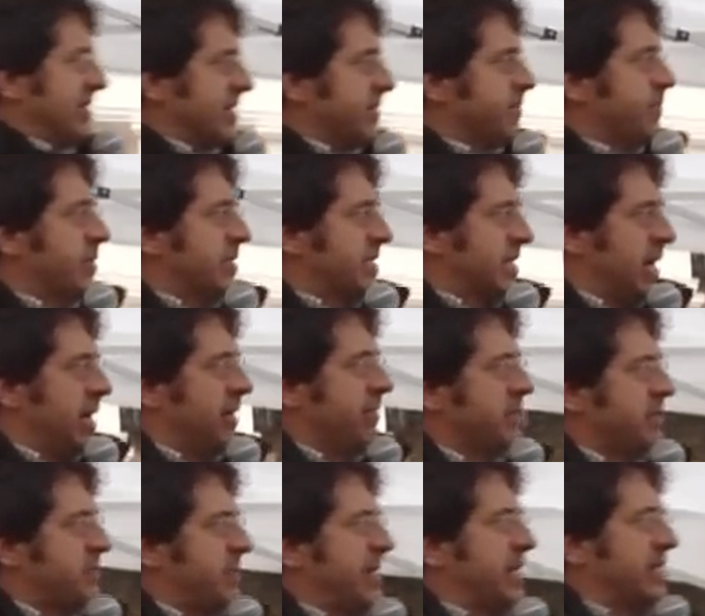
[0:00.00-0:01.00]
simple
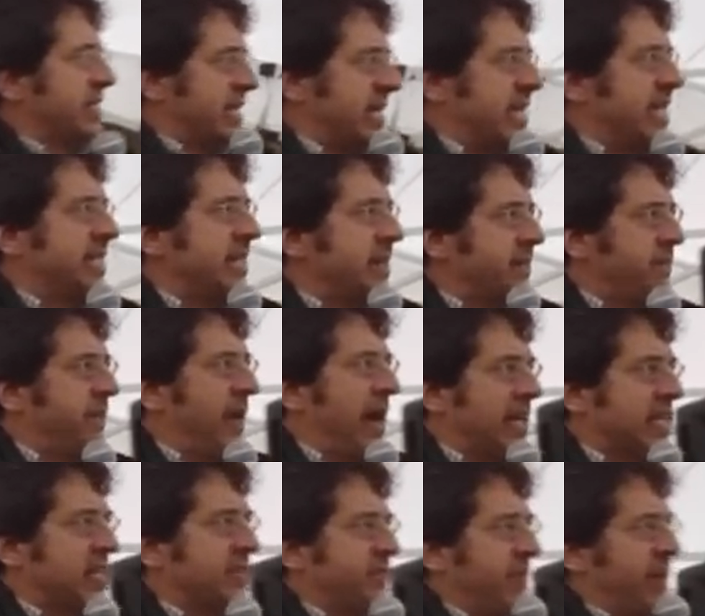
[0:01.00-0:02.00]
terms, because it is in
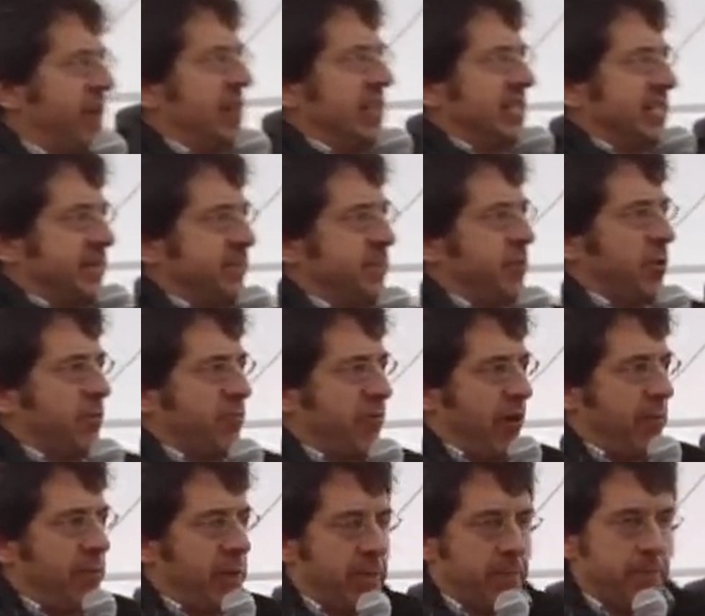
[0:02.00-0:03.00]
fact a very simple
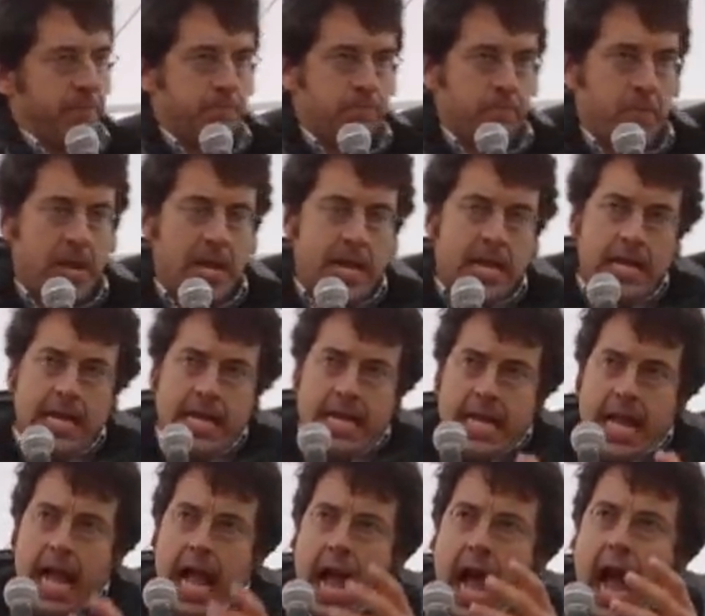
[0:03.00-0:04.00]
problem.
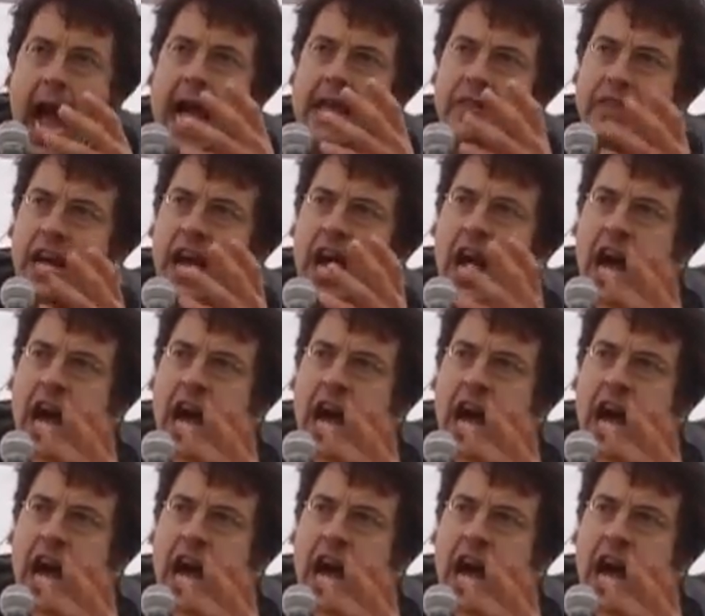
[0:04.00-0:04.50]
At the